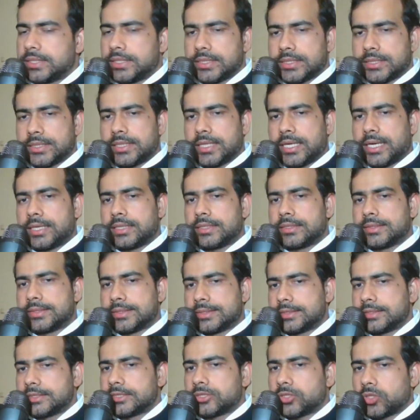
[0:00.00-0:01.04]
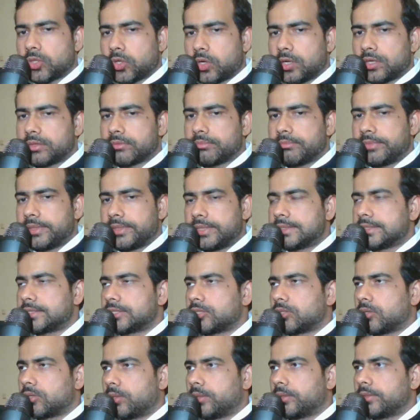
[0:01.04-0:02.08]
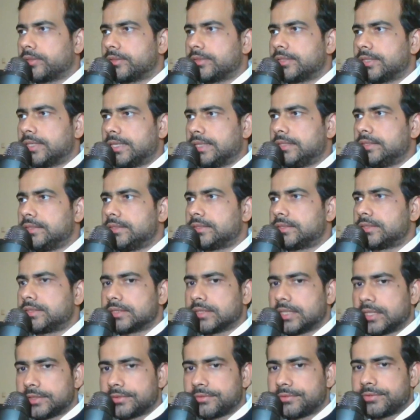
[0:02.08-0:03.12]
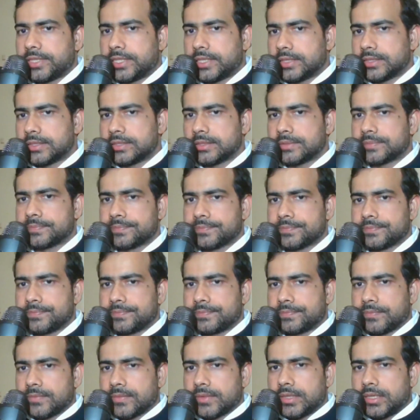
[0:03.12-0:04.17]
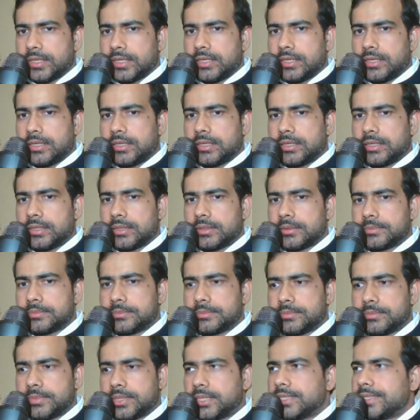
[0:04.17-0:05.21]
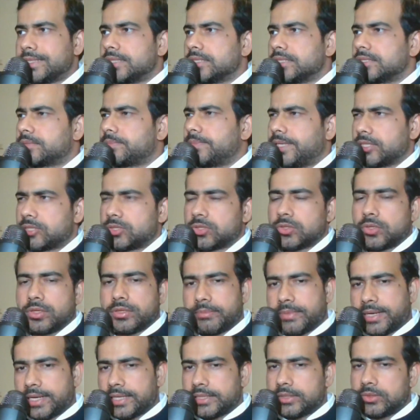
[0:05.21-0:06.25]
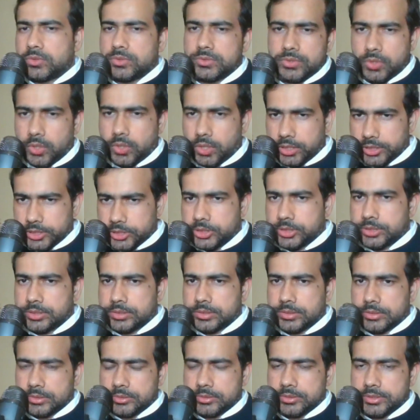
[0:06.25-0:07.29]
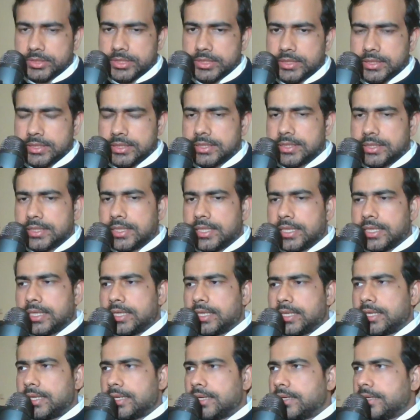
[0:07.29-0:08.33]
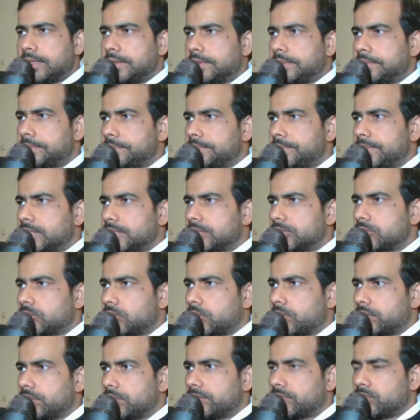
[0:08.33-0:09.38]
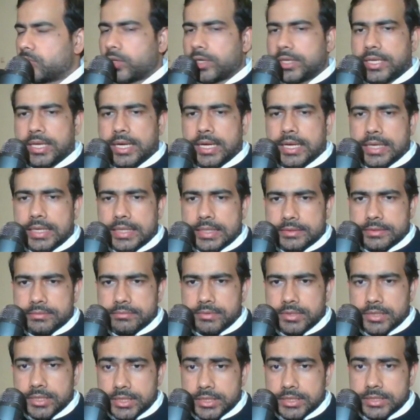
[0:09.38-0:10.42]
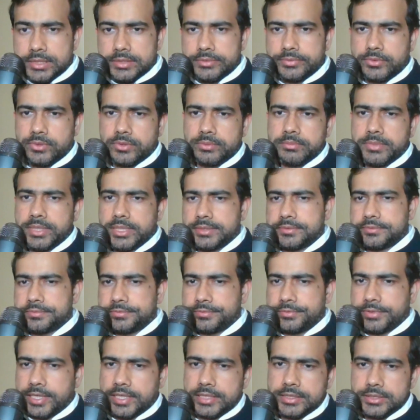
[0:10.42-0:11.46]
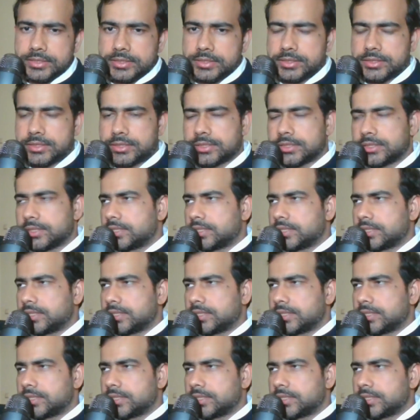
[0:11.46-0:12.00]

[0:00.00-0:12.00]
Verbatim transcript: that this is not based on any survey, uh, but it is based on my own knowledge, okay? Um, based on what I have learned from my friends